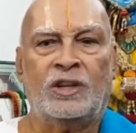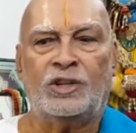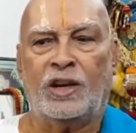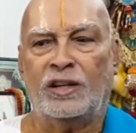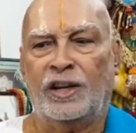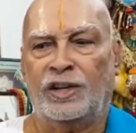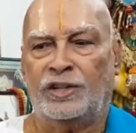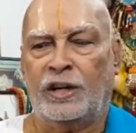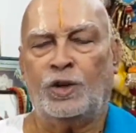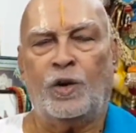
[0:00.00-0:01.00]
sun is
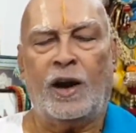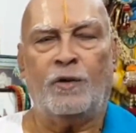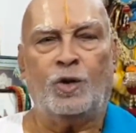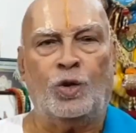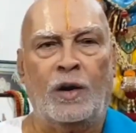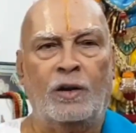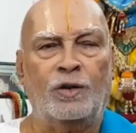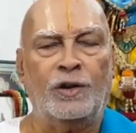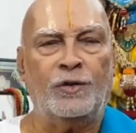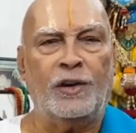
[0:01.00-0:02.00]
said to have
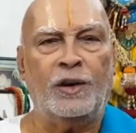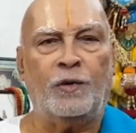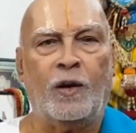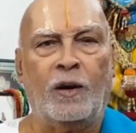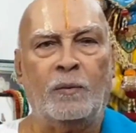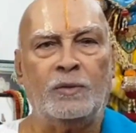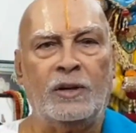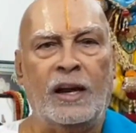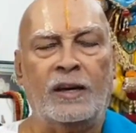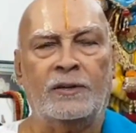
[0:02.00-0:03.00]
12 different forms
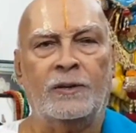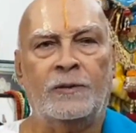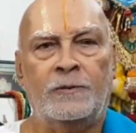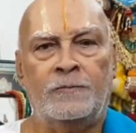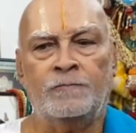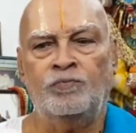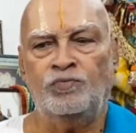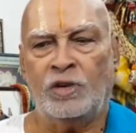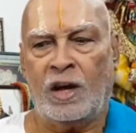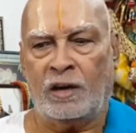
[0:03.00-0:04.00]
like
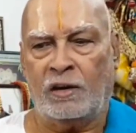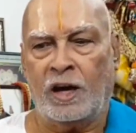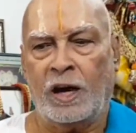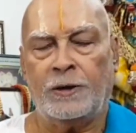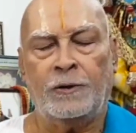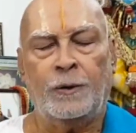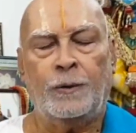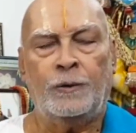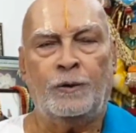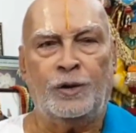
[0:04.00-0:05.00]
Arka,
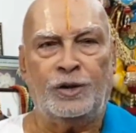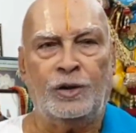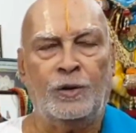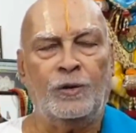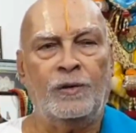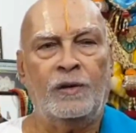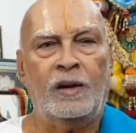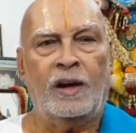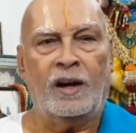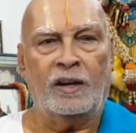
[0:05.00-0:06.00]
Vishnu,
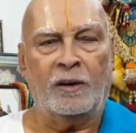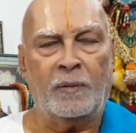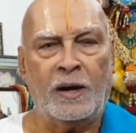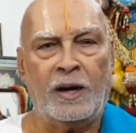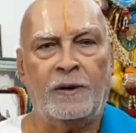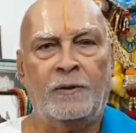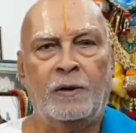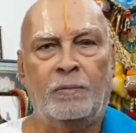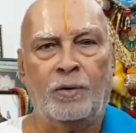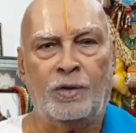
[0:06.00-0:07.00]
Aryama,
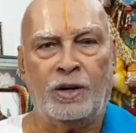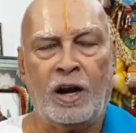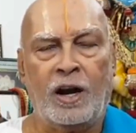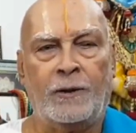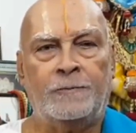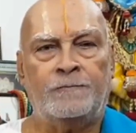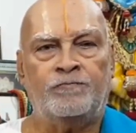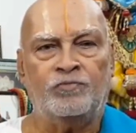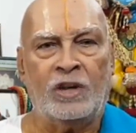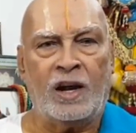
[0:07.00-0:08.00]
Pusha,
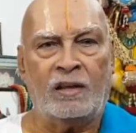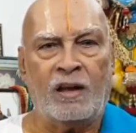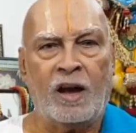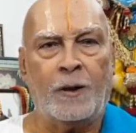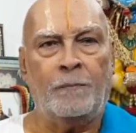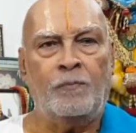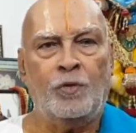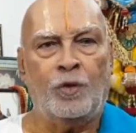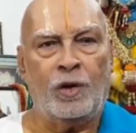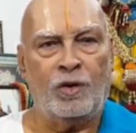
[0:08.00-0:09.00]
Data,
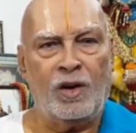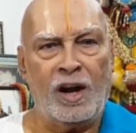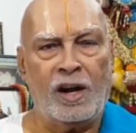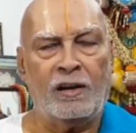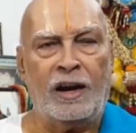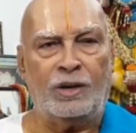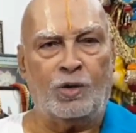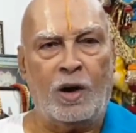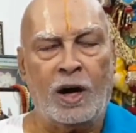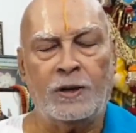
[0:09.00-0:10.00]
Varuna, and
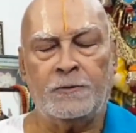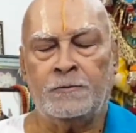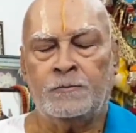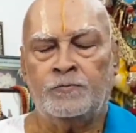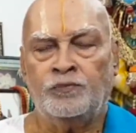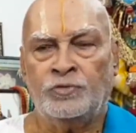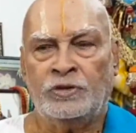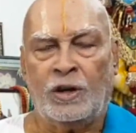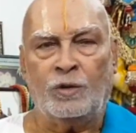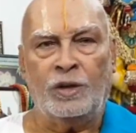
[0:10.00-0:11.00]
so on.
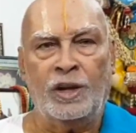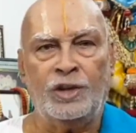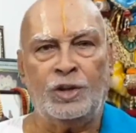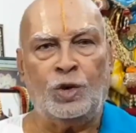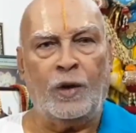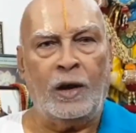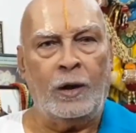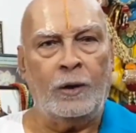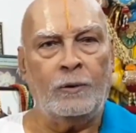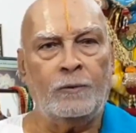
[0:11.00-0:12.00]
Now, these
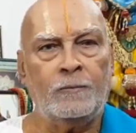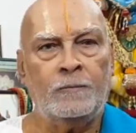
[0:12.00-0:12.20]
12